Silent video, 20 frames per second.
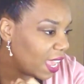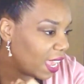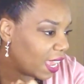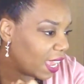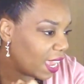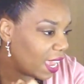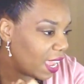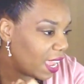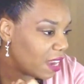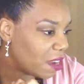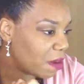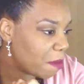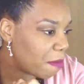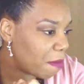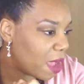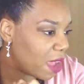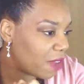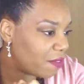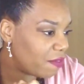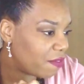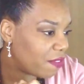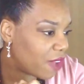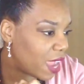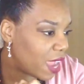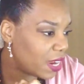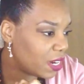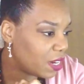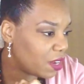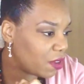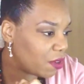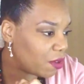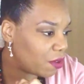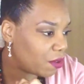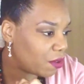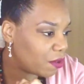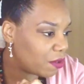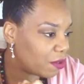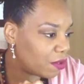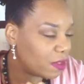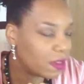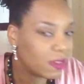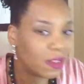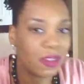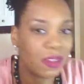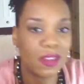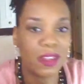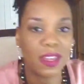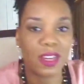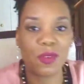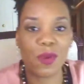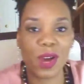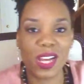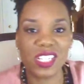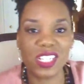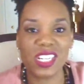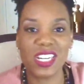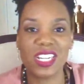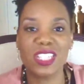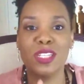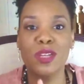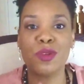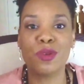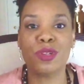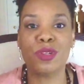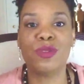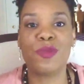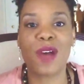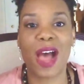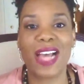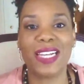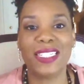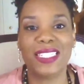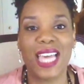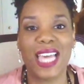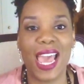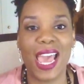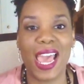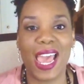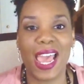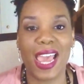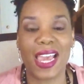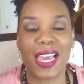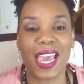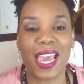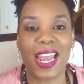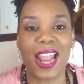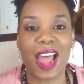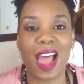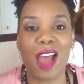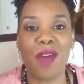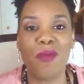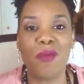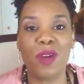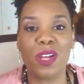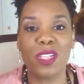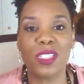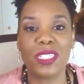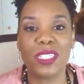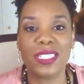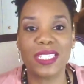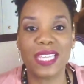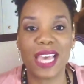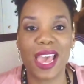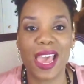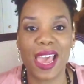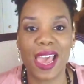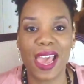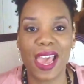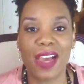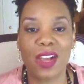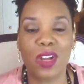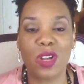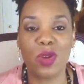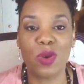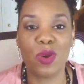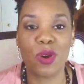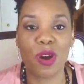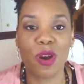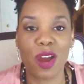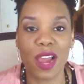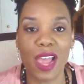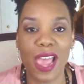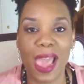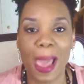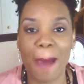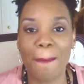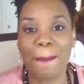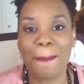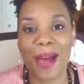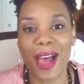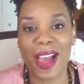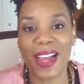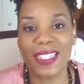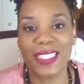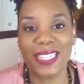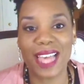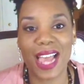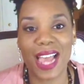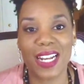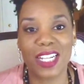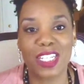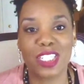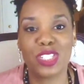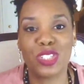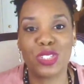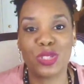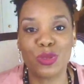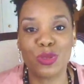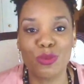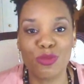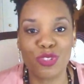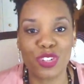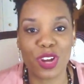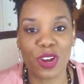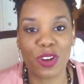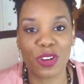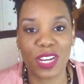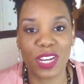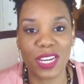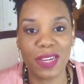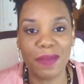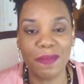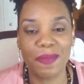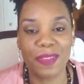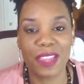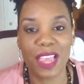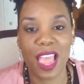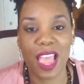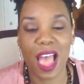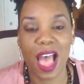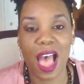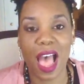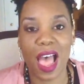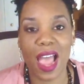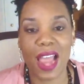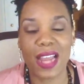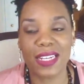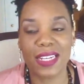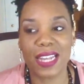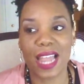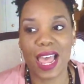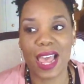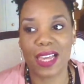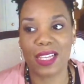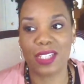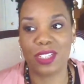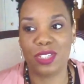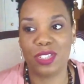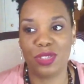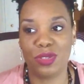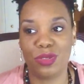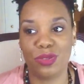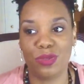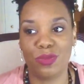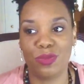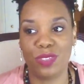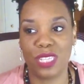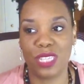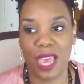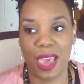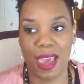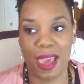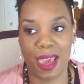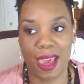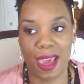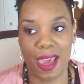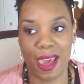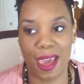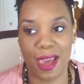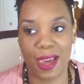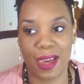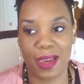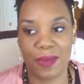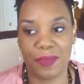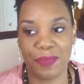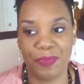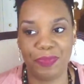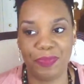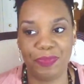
And my final question is, who do I tag? And I want to tag Lora at My Titus 2 Journey. I'd like to tag,